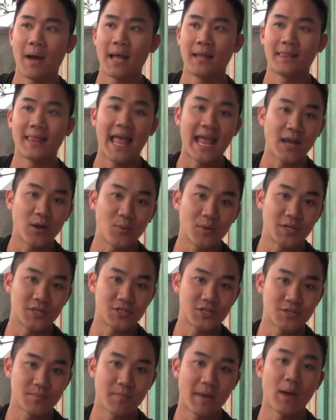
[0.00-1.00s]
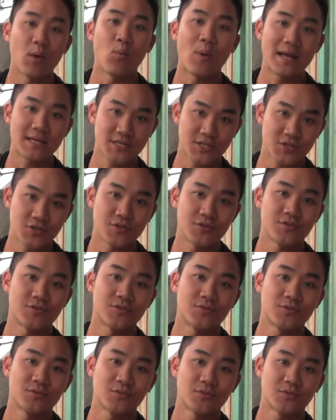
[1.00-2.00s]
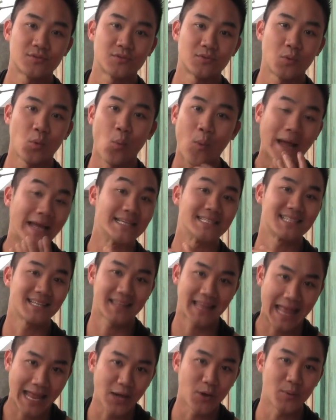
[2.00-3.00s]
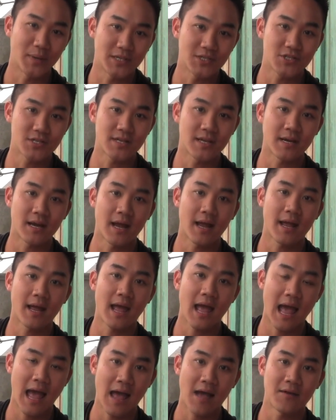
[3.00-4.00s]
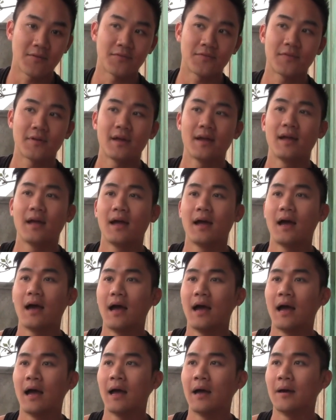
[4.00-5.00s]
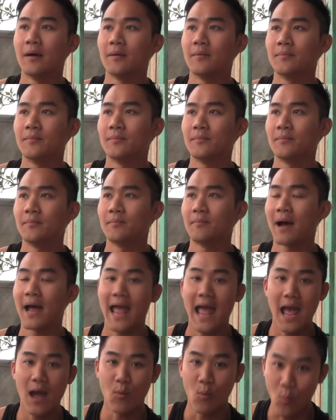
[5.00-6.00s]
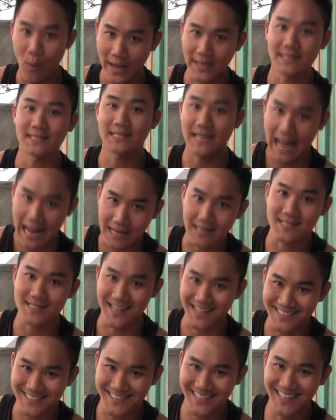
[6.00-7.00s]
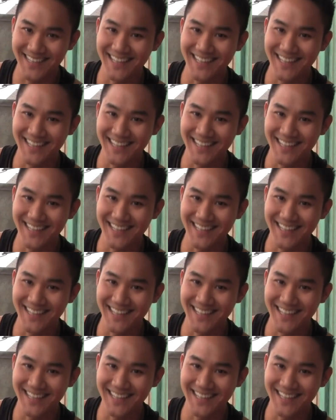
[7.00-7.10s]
My language, my Western white language that I have, my white accent,